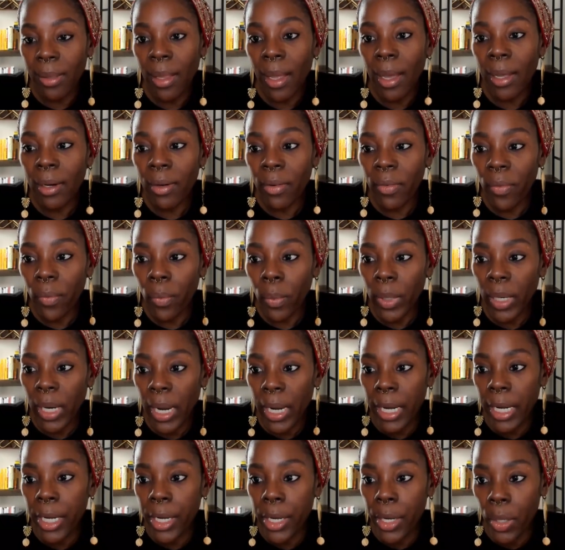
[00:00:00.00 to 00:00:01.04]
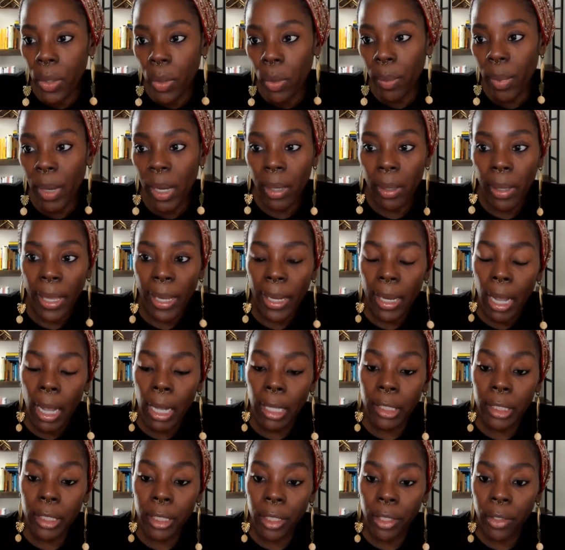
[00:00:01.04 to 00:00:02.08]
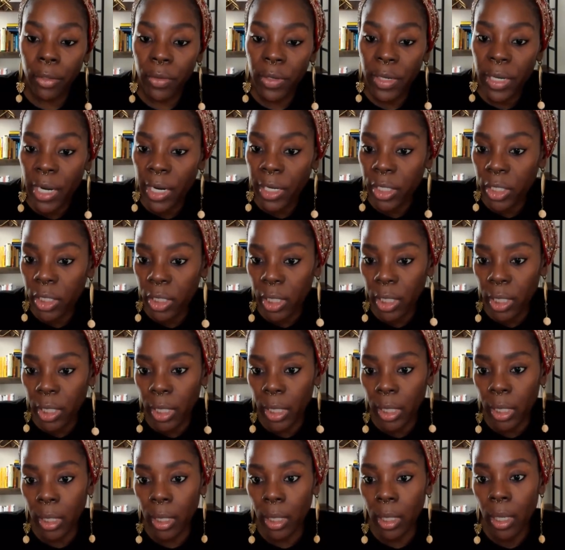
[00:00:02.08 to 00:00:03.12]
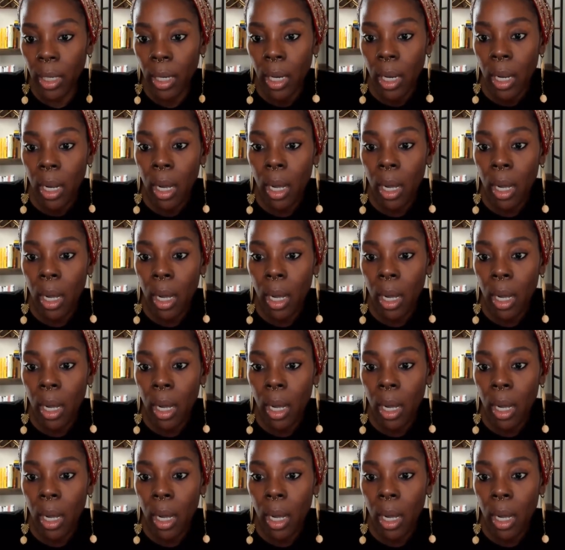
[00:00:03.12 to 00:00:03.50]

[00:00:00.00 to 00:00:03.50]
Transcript: a lot of what I know about like content creation,